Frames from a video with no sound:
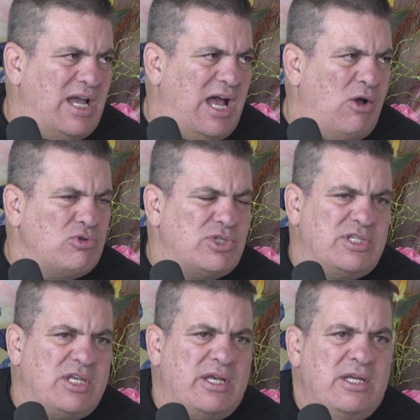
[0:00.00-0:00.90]
The house
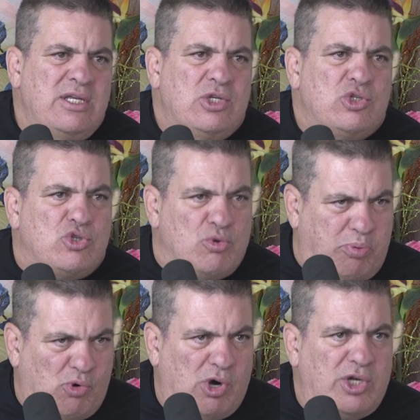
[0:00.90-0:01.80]
is a
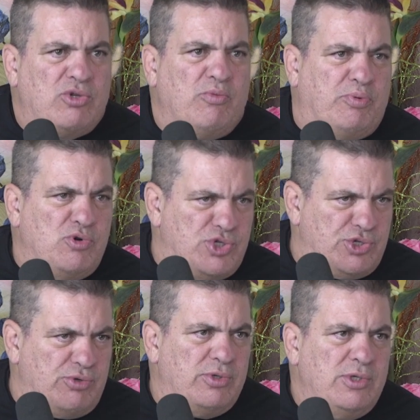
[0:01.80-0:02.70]
support to
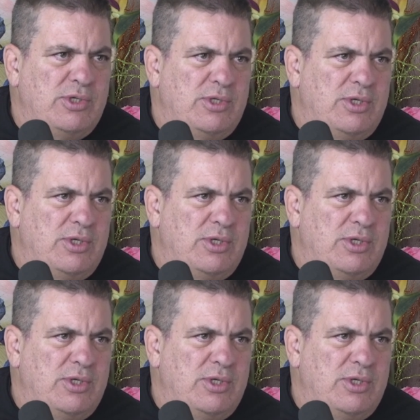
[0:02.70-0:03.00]
push you.